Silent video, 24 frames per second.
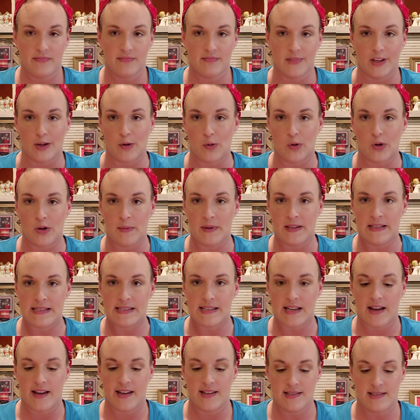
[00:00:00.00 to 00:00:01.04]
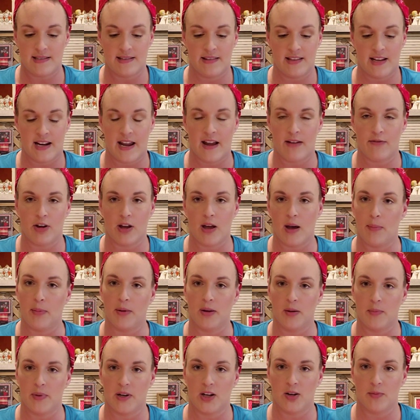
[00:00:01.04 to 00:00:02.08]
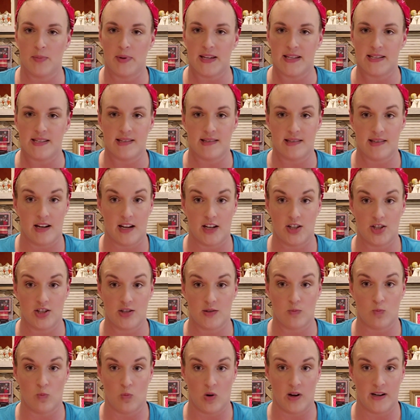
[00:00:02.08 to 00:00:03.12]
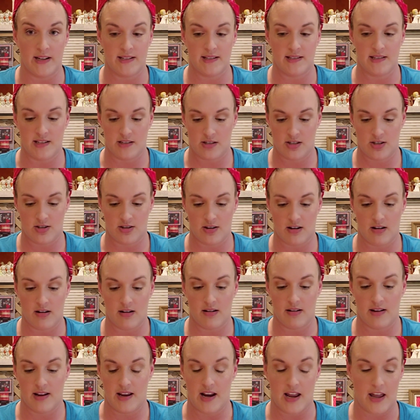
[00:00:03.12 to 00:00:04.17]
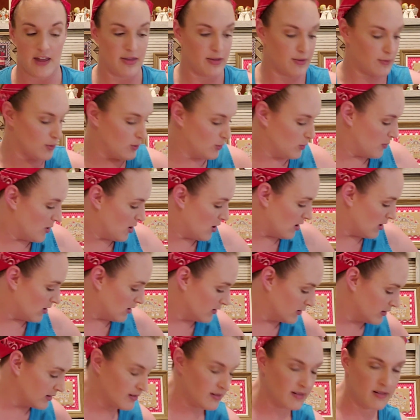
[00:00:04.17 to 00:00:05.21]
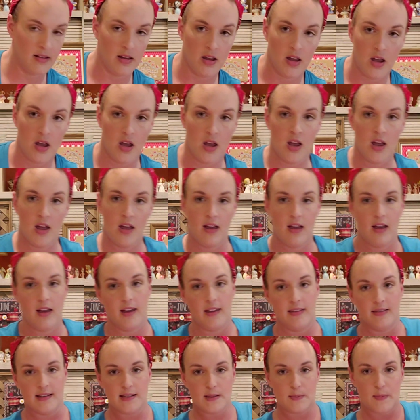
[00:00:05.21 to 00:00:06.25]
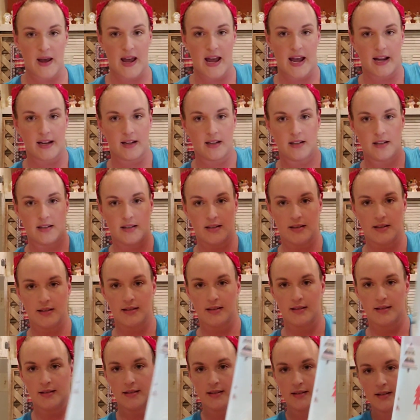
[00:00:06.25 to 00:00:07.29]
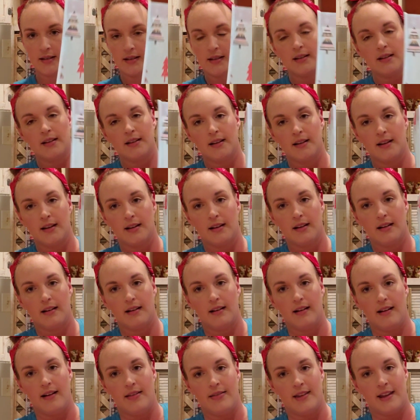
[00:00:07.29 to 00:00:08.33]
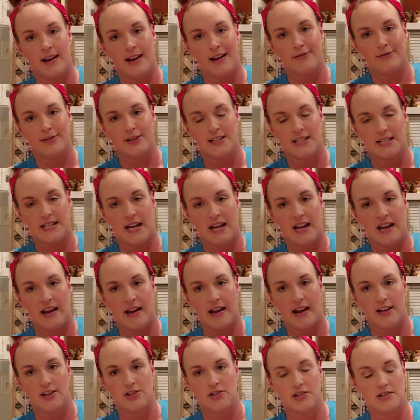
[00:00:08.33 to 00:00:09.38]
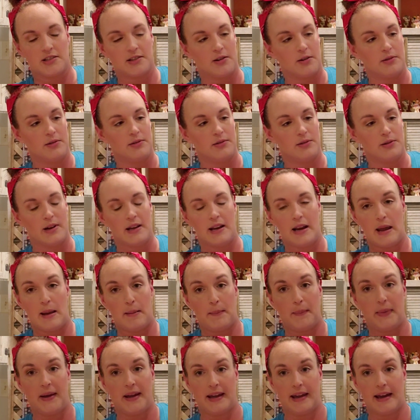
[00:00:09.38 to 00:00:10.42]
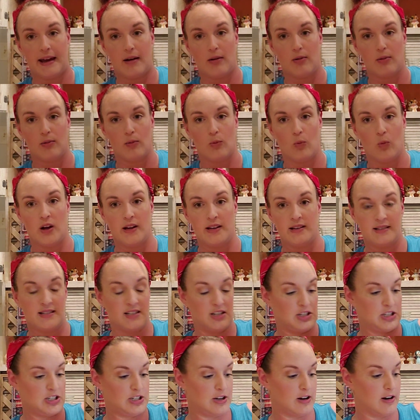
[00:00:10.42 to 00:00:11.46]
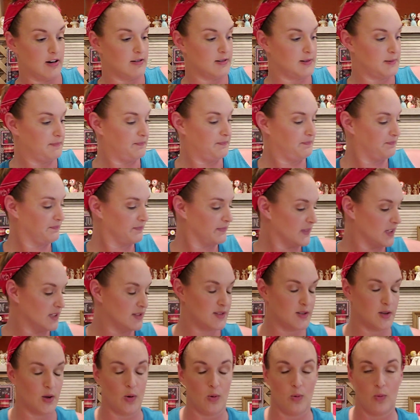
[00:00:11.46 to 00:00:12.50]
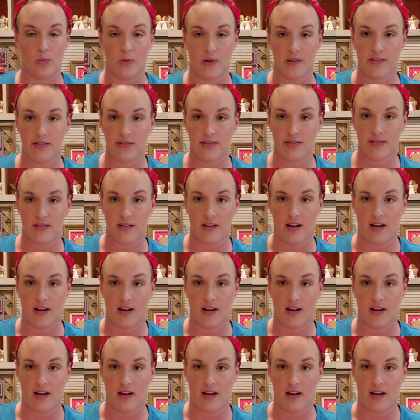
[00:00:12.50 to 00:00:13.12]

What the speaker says: like ornament sized, and then I have a couple of bigger pieces that I just wanted to start, and I threw them all in this bag. And then every day I just go through it and pick out one to start. So with